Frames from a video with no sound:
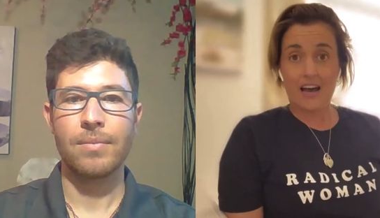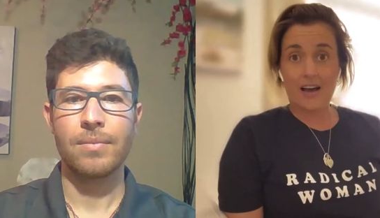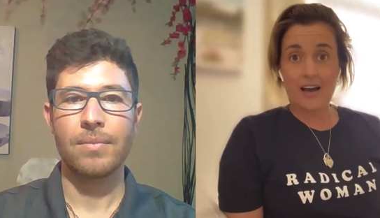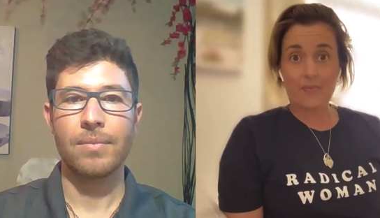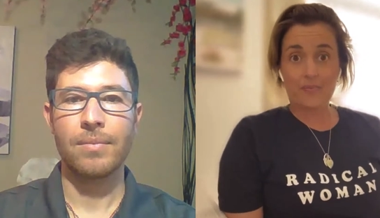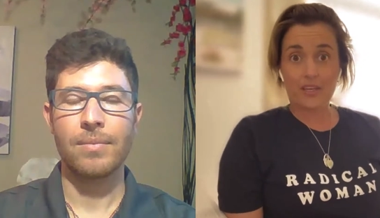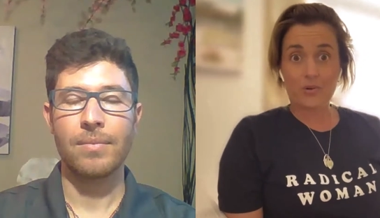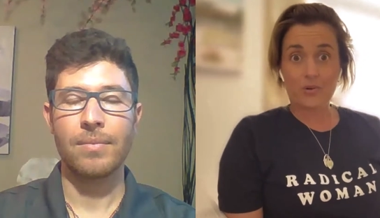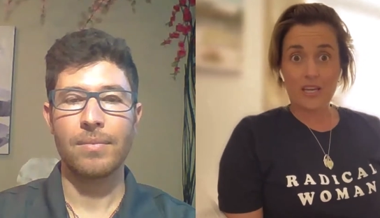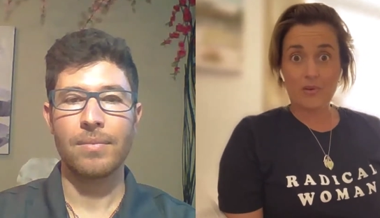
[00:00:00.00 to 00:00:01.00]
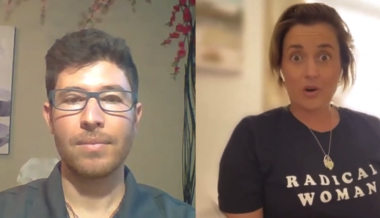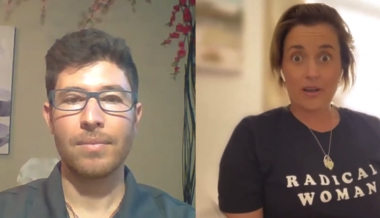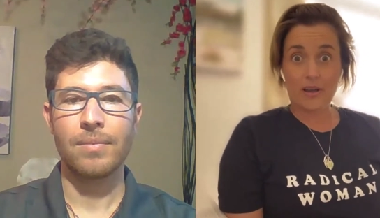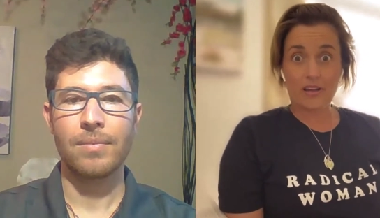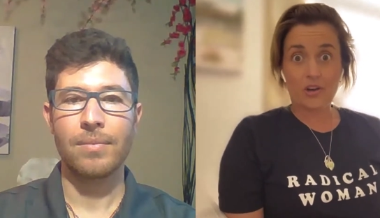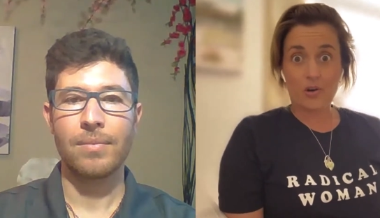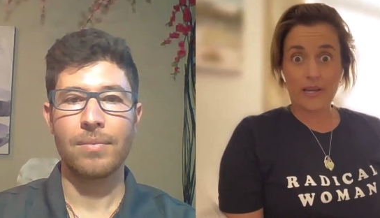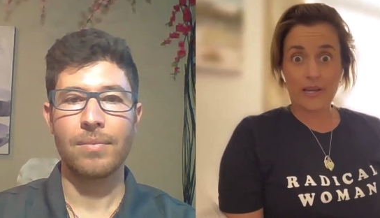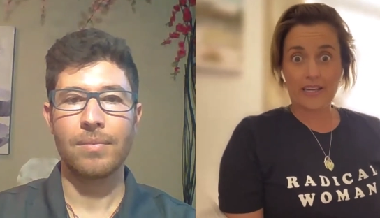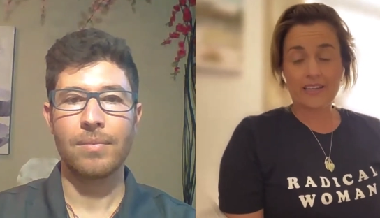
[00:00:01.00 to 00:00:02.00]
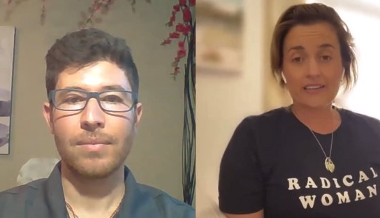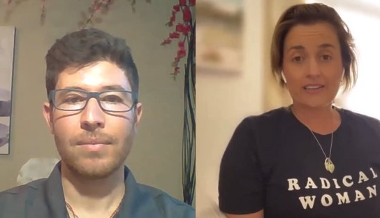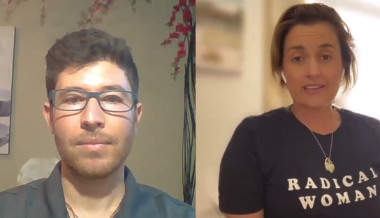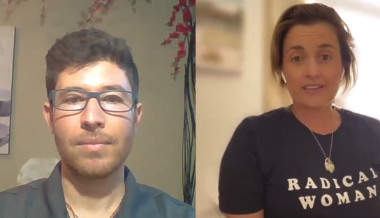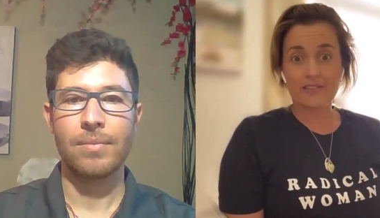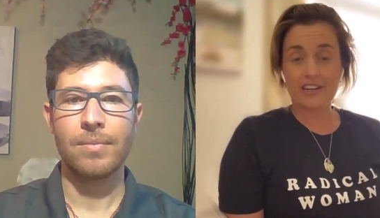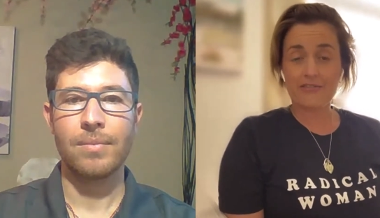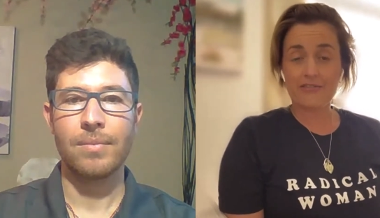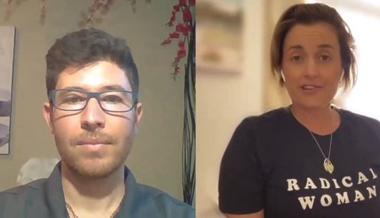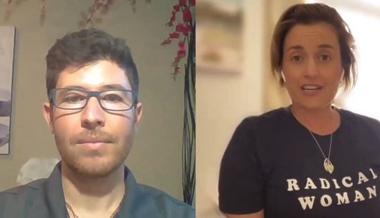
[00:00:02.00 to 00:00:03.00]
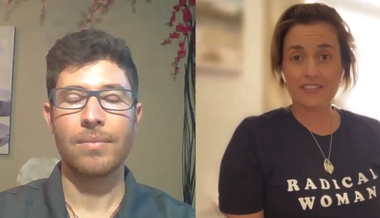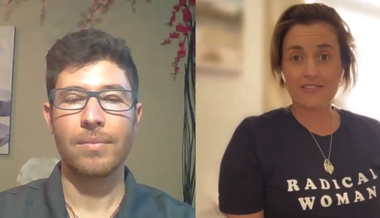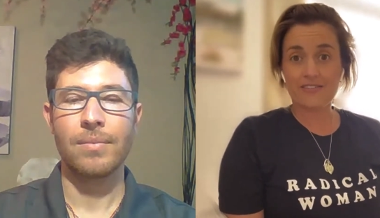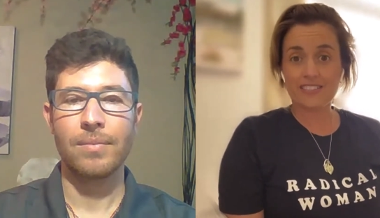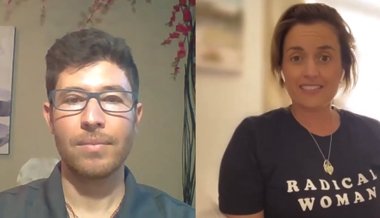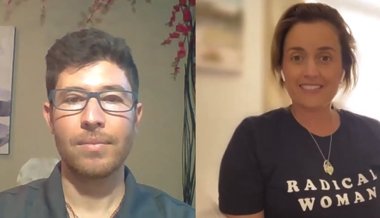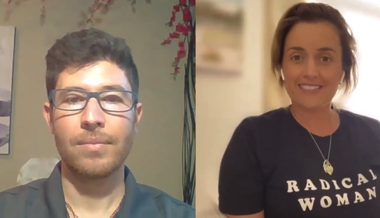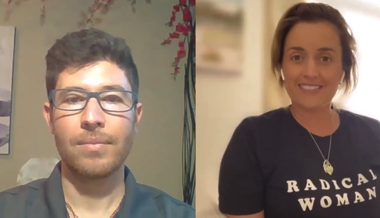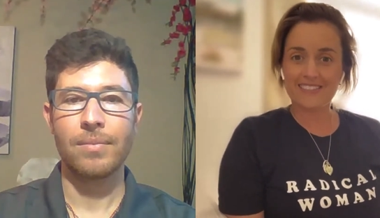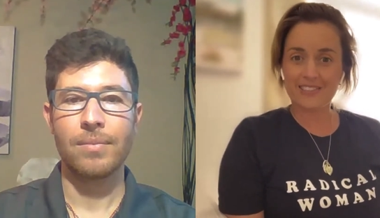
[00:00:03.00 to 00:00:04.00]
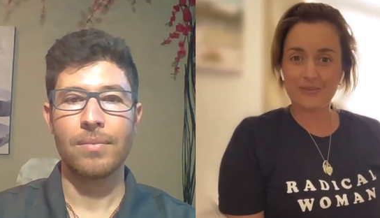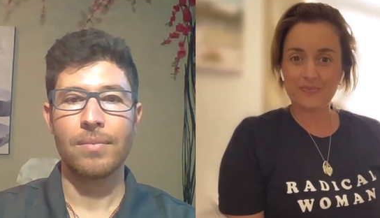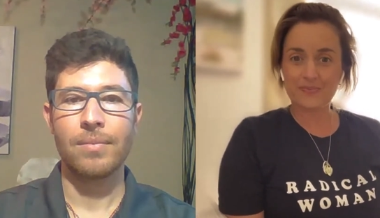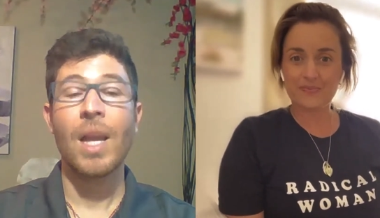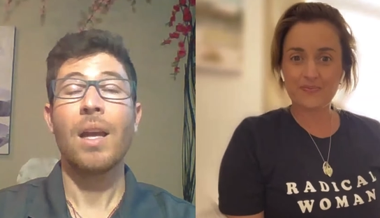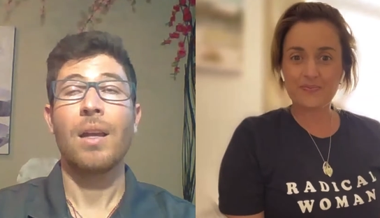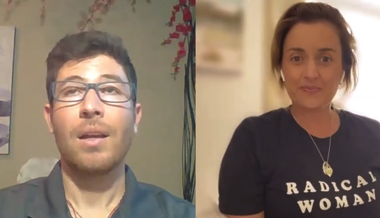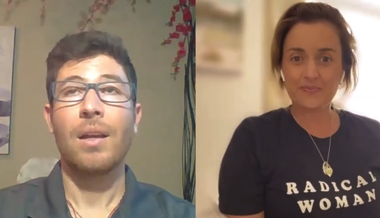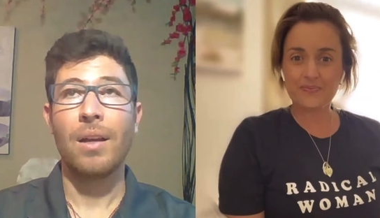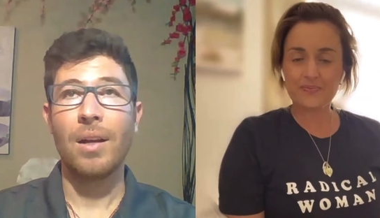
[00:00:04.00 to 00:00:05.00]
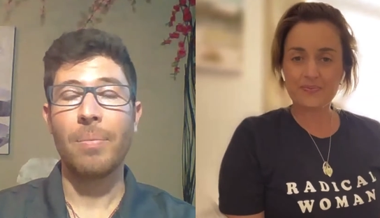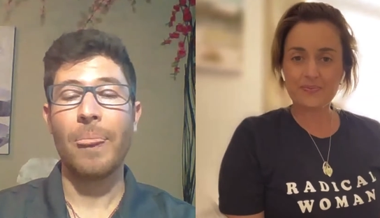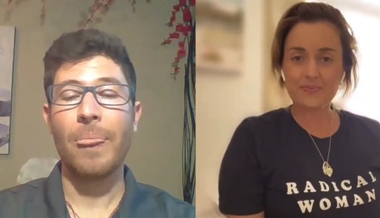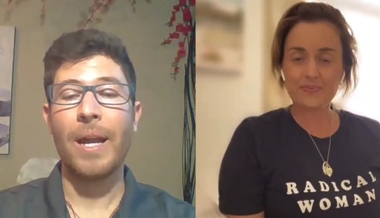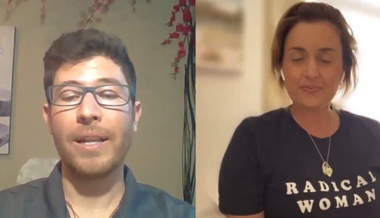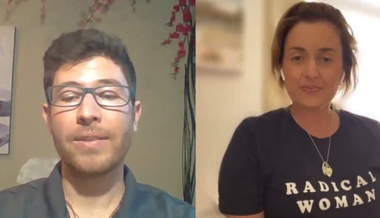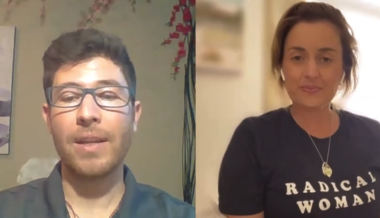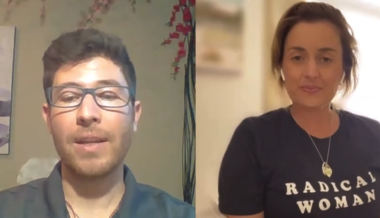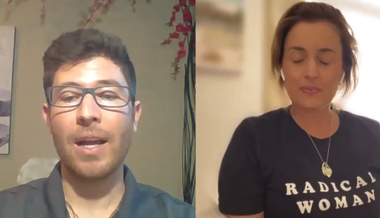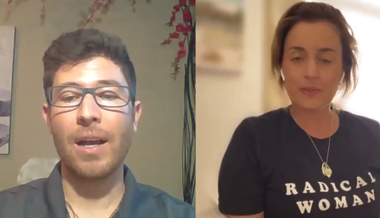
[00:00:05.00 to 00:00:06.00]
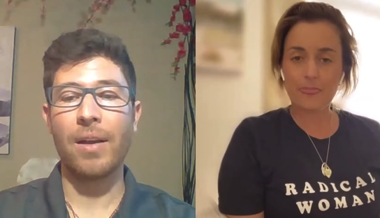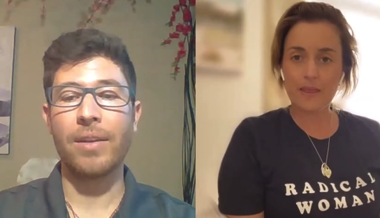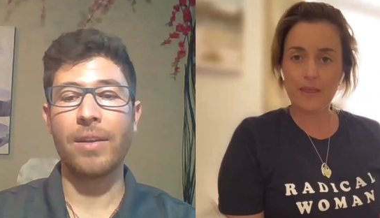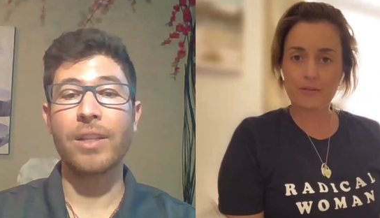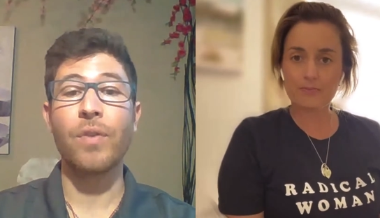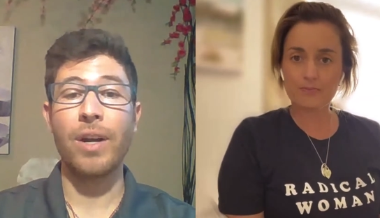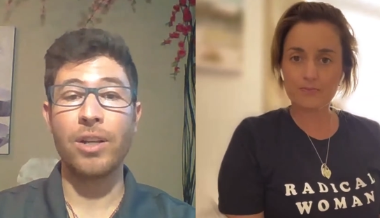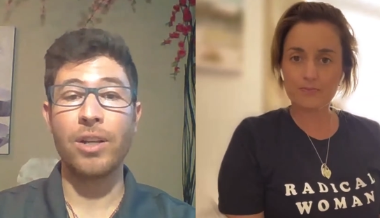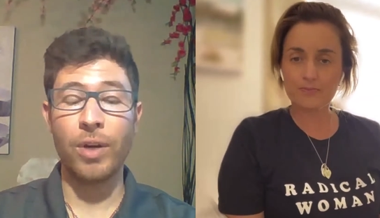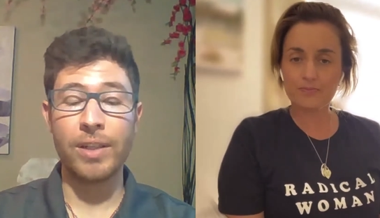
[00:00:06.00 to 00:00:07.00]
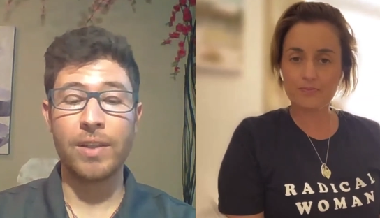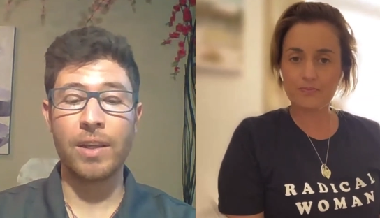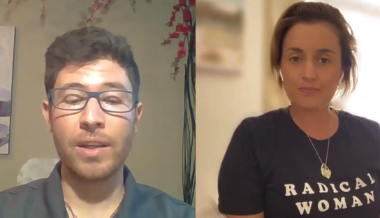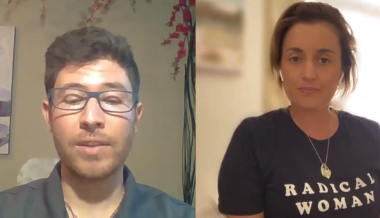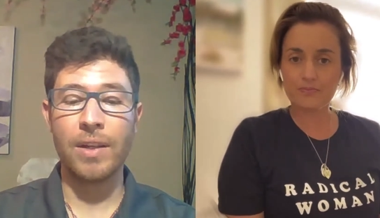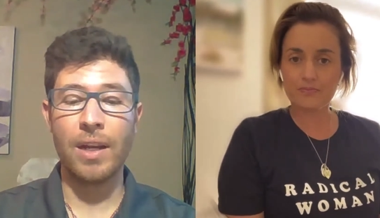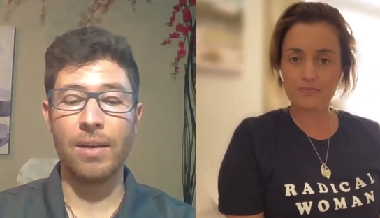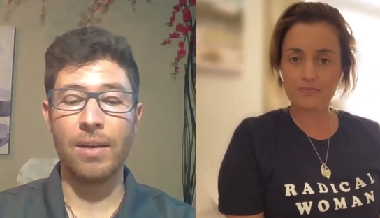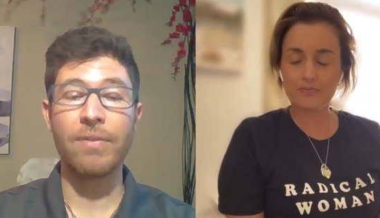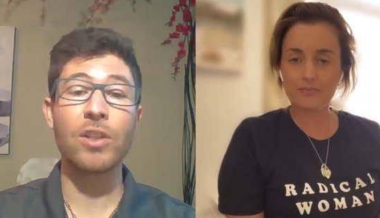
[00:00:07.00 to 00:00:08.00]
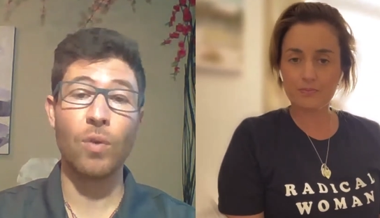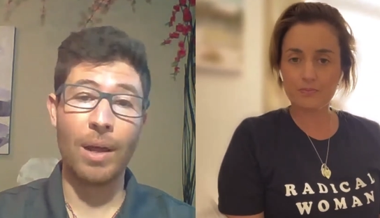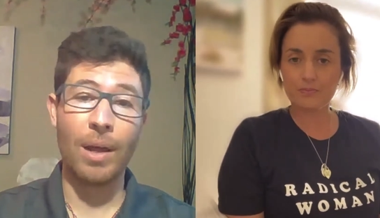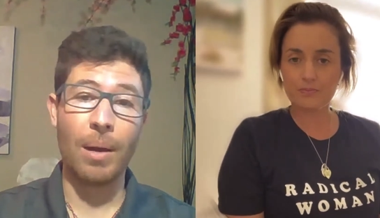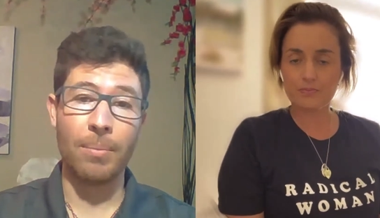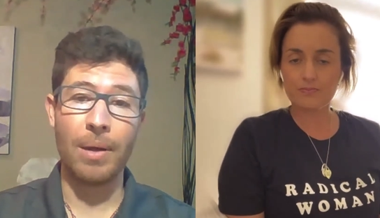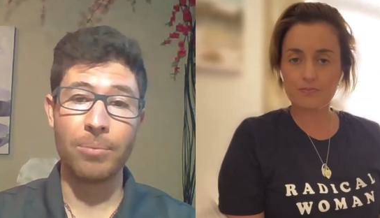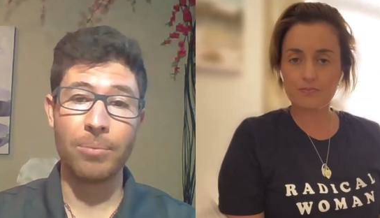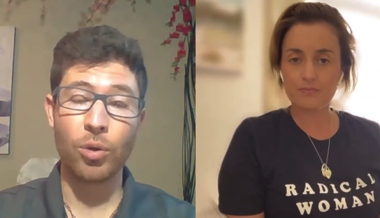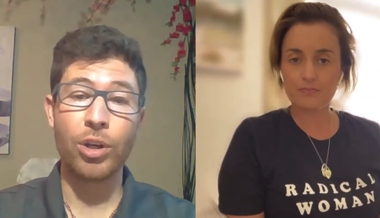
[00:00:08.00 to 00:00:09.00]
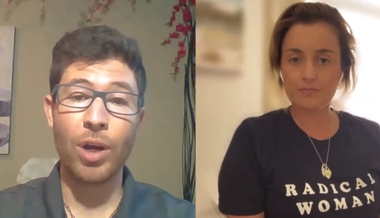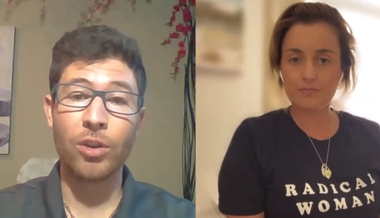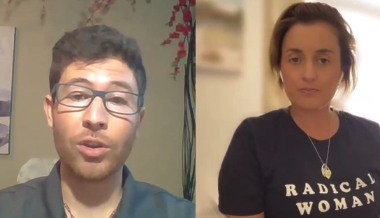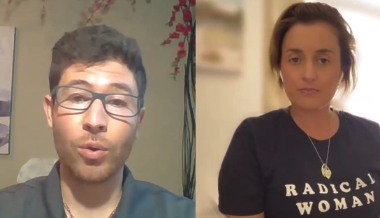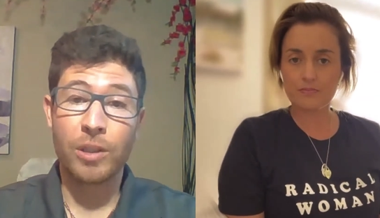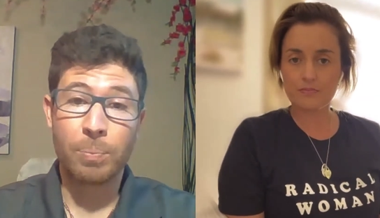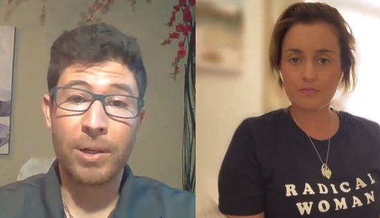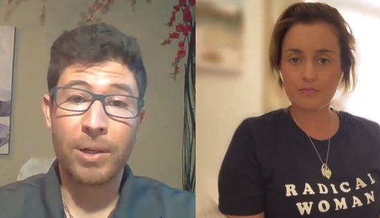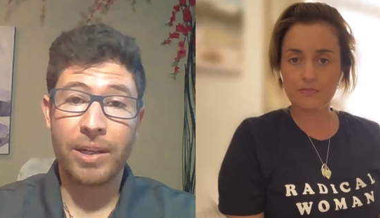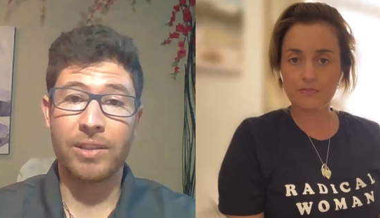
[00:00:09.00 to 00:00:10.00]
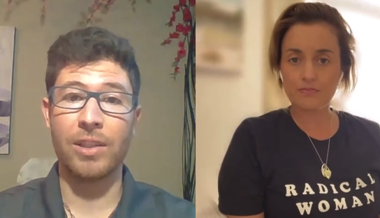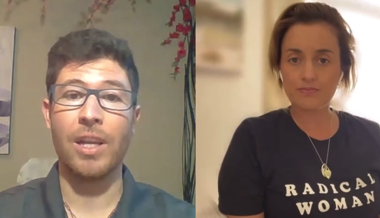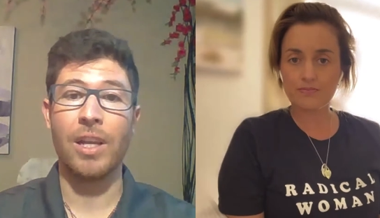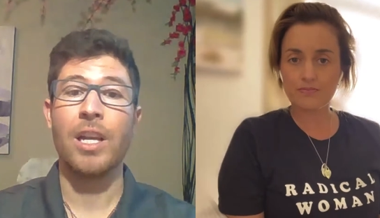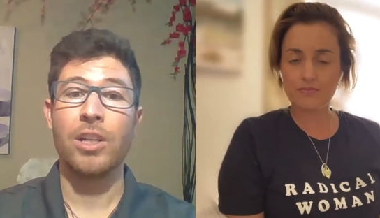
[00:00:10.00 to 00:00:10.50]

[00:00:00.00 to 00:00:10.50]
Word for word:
Speaker 1: um, it'll keep going and going recovery ever since. So.
Speaker 2: Um, that is uh, that is very interesting. It's uh, first of all, I'm, I'm sorry you had to experience